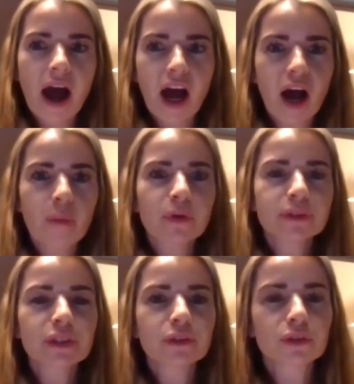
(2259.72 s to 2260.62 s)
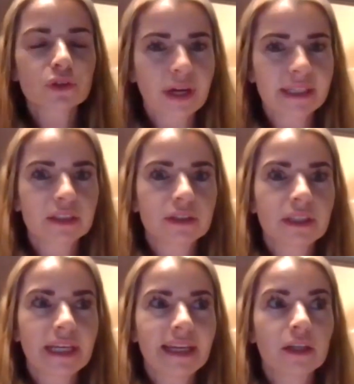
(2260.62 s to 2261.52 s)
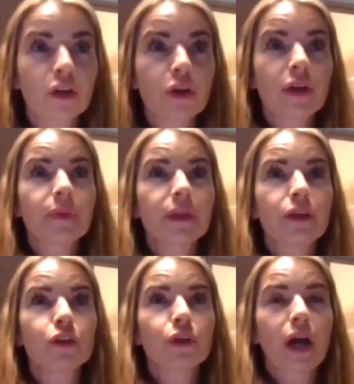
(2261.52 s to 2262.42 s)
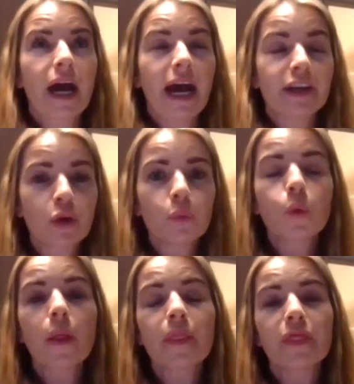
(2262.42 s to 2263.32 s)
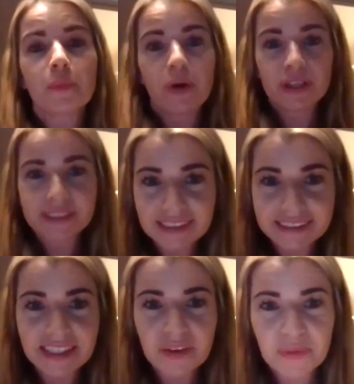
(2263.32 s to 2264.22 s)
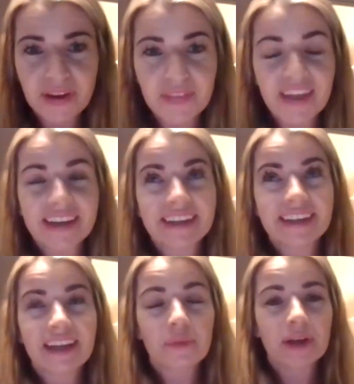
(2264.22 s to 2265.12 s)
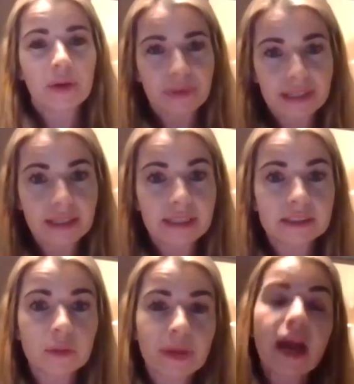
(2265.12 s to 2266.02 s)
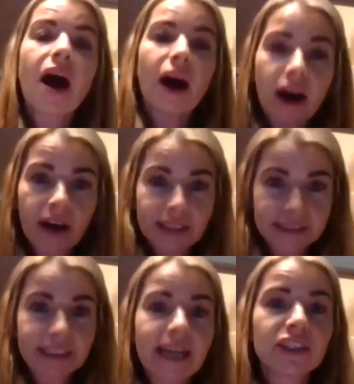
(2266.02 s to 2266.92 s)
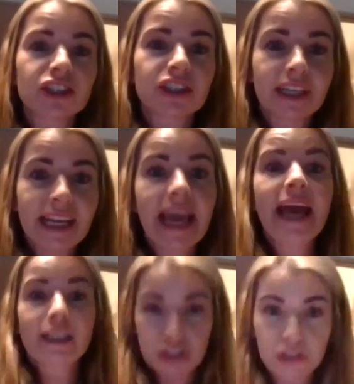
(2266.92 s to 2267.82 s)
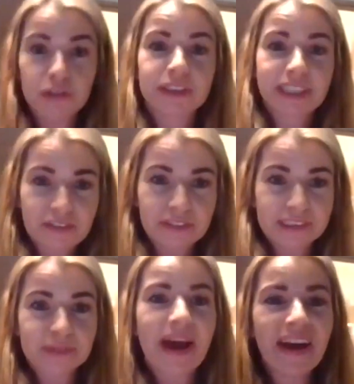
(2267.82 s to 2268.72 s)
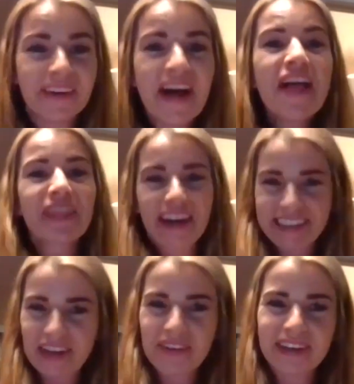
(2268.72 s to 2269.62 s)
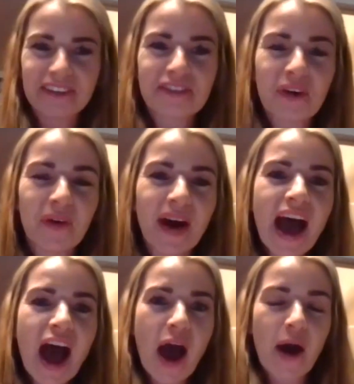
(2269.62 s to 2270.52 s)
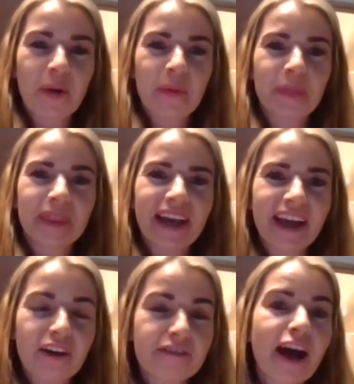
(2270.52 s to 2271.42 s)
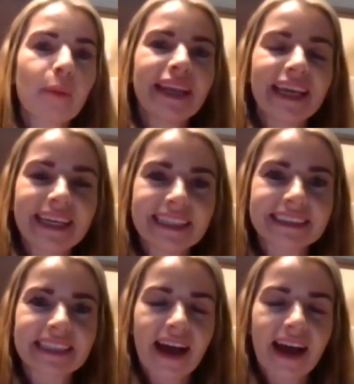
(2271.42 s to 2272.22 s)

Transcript: I'm also trying to. I don't want the policies that we are bringing in to be unintentionally exclusive as well, that it's only for families